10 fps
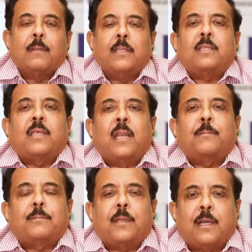This
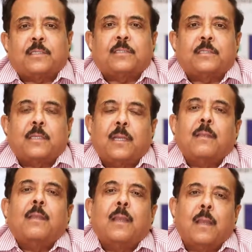helps us,
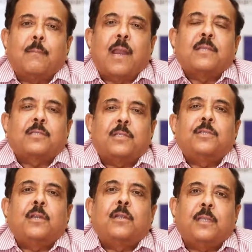my
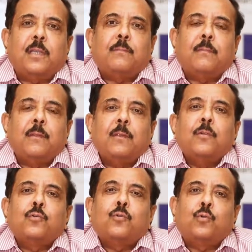surgical team,
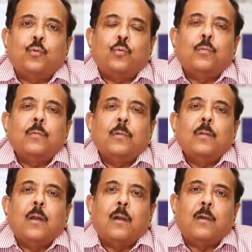to do
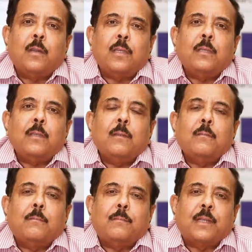early
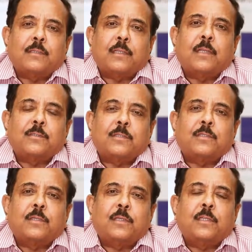breast cancer
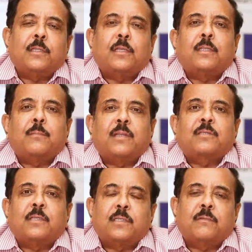surgery, that is the
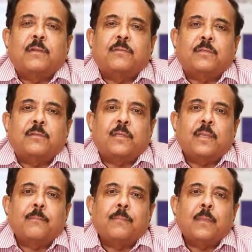breast conservative surgery.